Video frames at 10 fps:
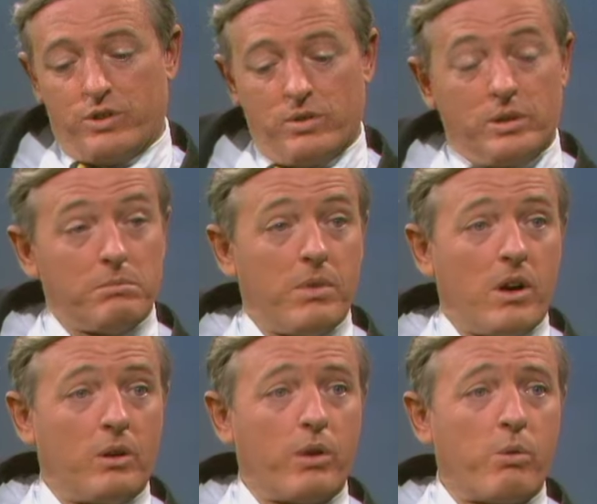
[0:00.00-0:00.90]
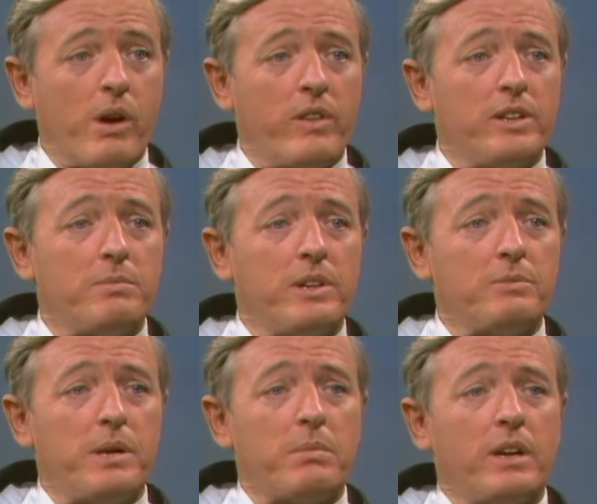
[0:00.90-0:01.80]
Julian Bond. Where are these million
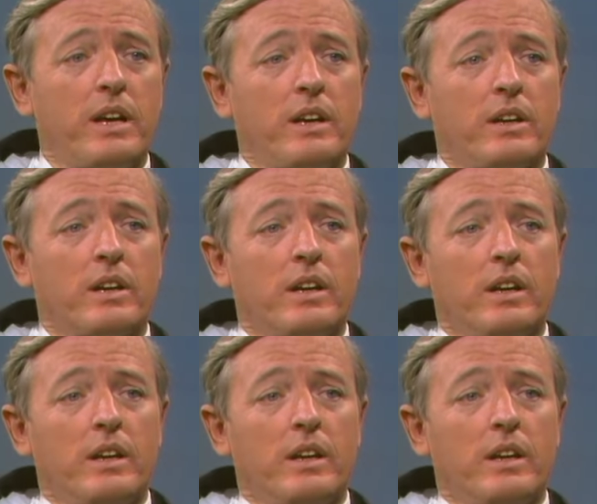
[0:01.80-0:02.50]
people hidden?